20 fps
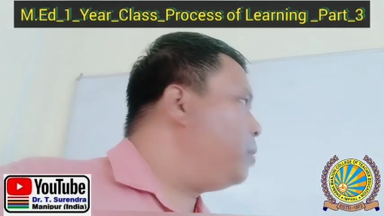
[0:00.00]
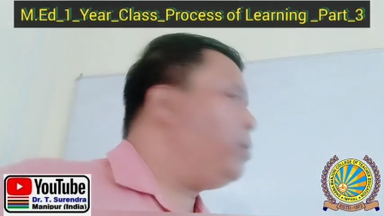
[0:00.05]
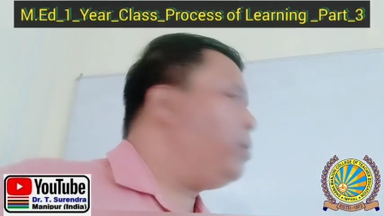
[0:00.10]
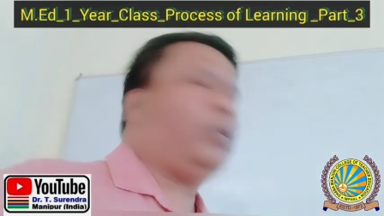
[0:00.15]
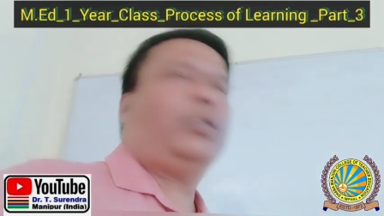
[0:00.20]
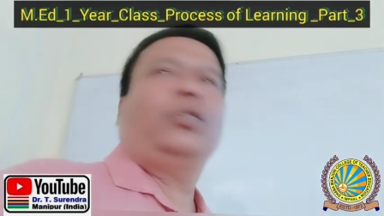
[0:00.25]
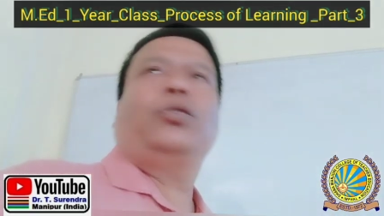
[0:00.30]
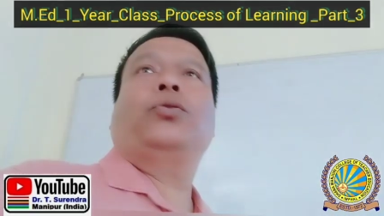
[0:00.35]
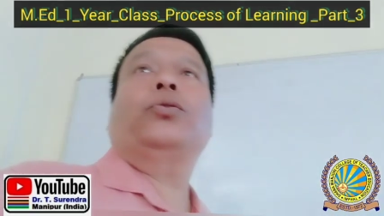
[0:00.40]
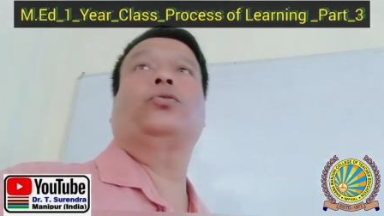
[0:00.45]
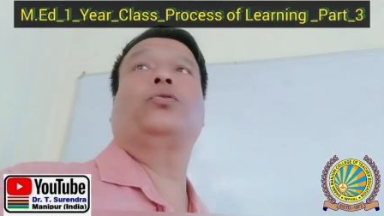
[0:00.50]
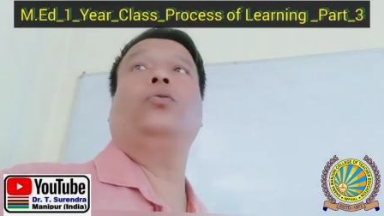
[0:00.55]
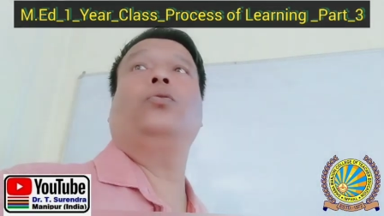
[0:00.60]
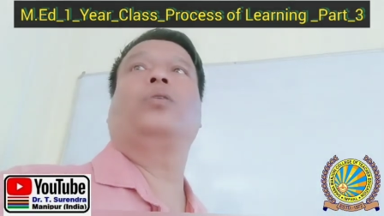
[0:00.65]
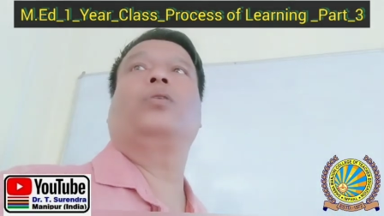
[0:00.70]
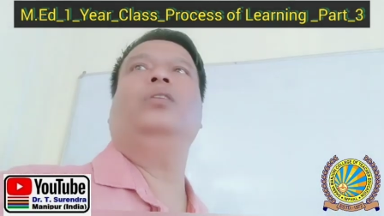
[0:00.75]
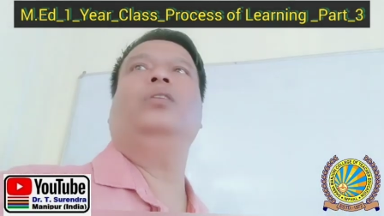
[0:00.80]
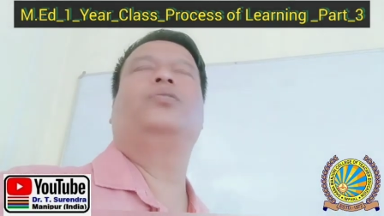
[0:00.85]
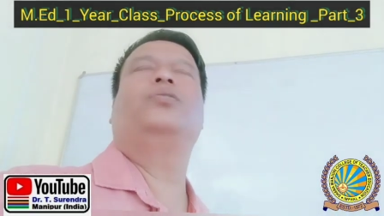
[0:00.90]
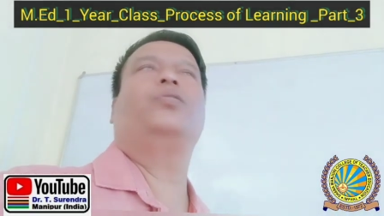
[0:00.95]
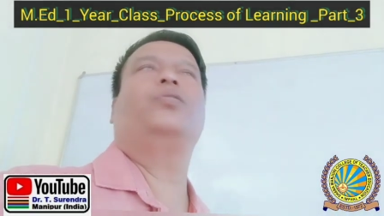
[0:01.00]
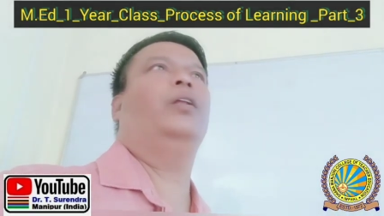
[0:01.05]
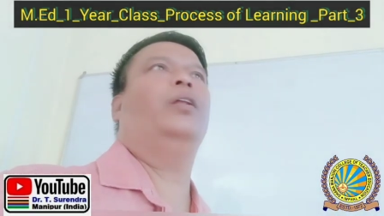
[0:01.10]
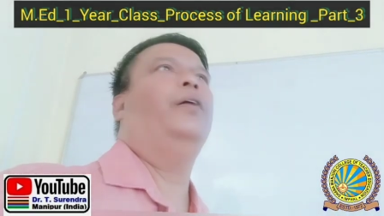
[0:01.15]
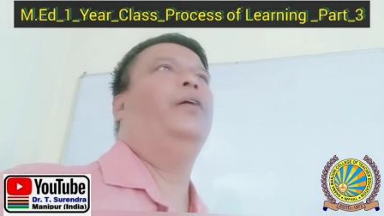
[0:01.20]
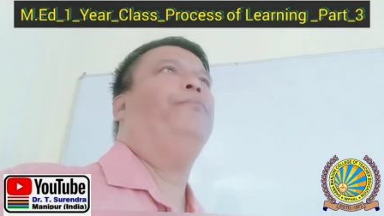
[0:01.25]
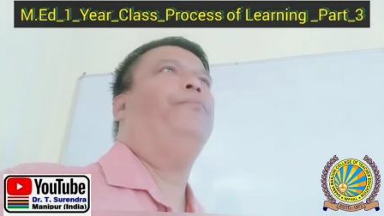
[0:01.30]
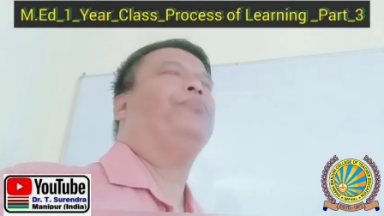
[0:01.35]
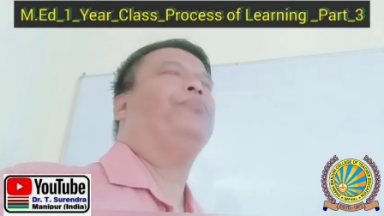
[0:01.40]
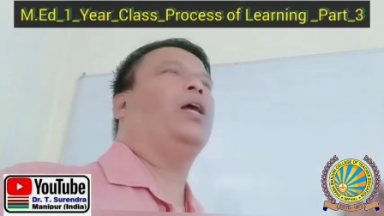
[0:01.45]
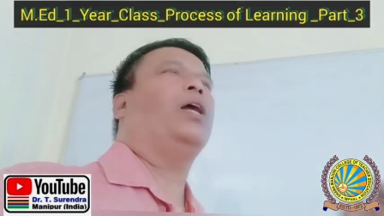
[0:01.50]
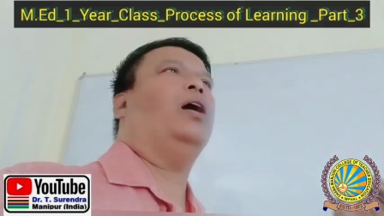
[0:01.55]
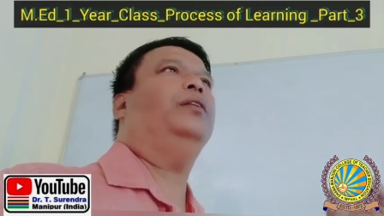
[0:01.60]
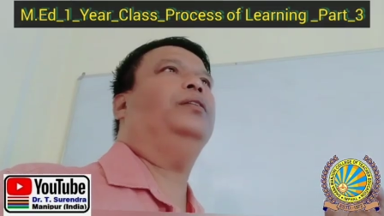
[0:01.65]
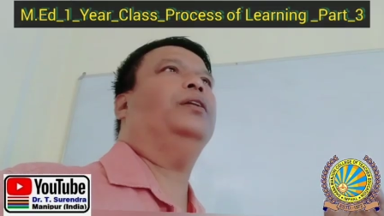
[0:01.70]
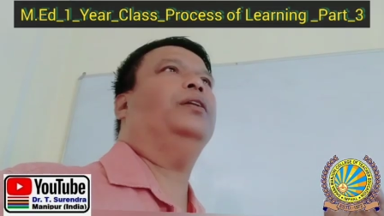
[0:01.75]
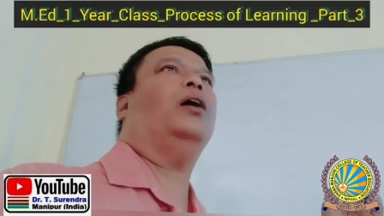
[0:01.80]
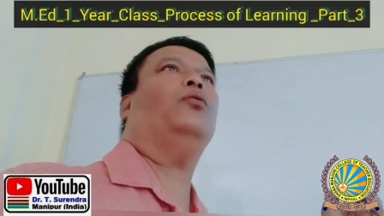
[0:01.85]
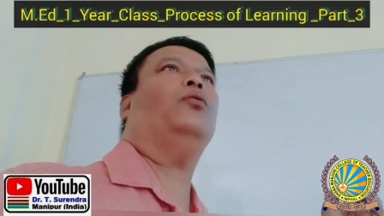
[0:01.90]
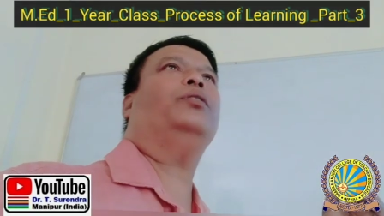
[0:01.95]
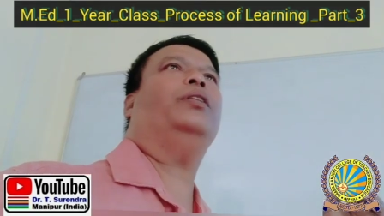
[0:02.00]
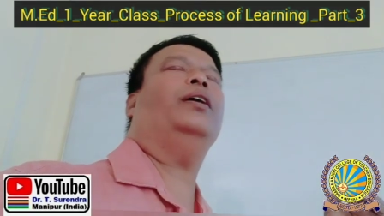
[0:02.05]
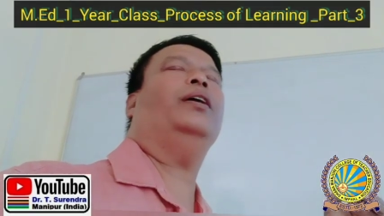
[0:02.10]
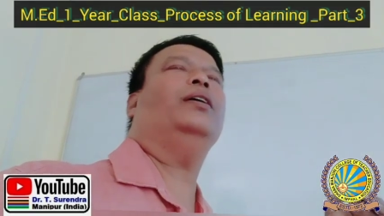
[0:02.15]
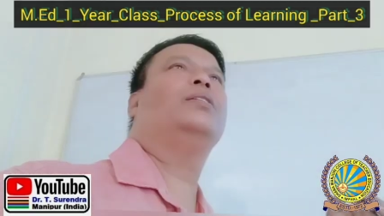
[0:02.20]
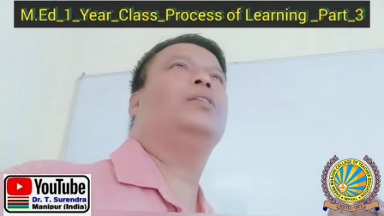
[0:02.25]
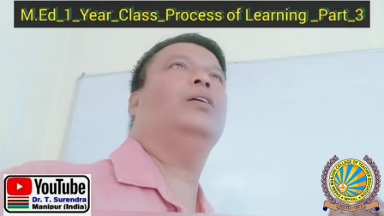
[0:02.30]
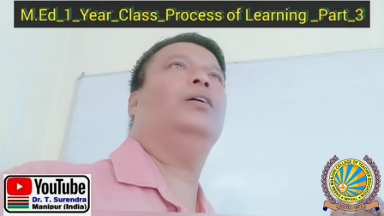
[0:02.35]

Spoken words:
but socio-cultural. And nowadays